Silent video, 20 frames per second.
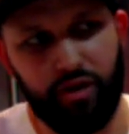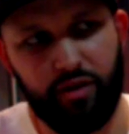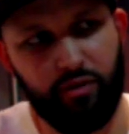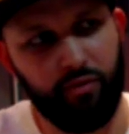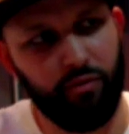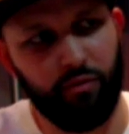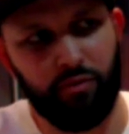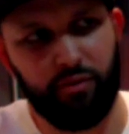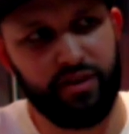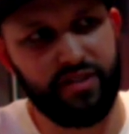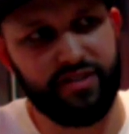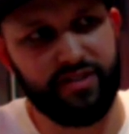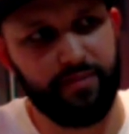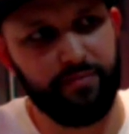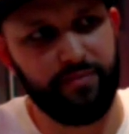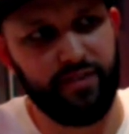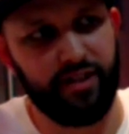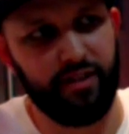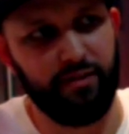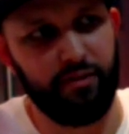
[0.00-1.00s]
What is
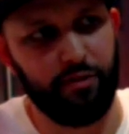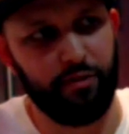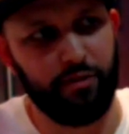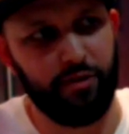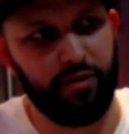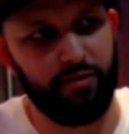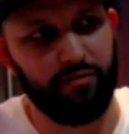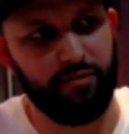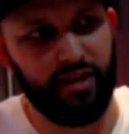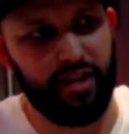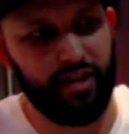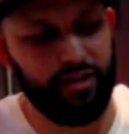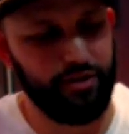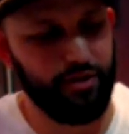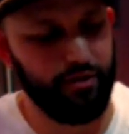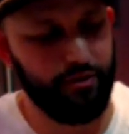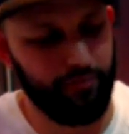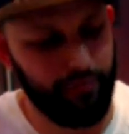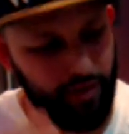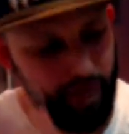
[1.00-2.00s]
something
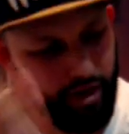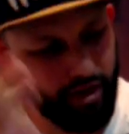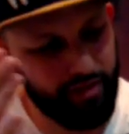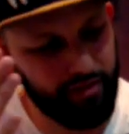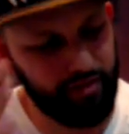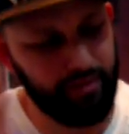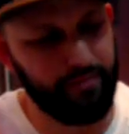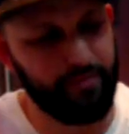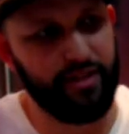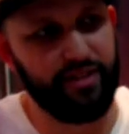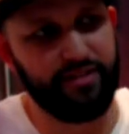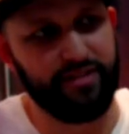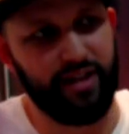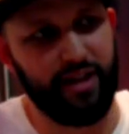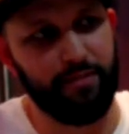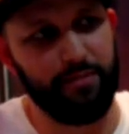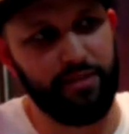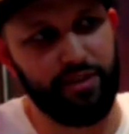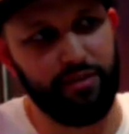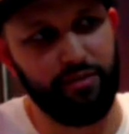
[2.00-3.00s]
in your very limited
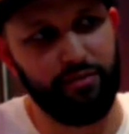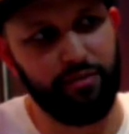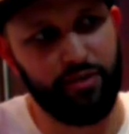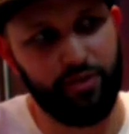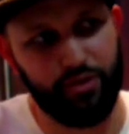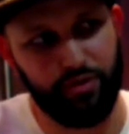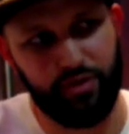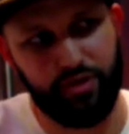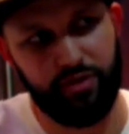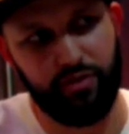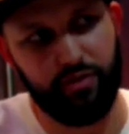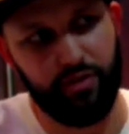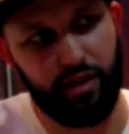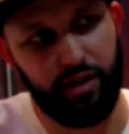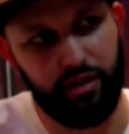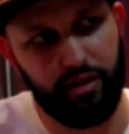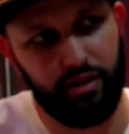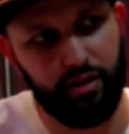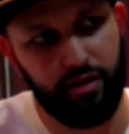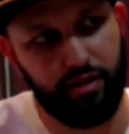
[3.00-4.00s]
time that you enjoy doing?
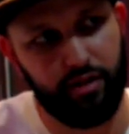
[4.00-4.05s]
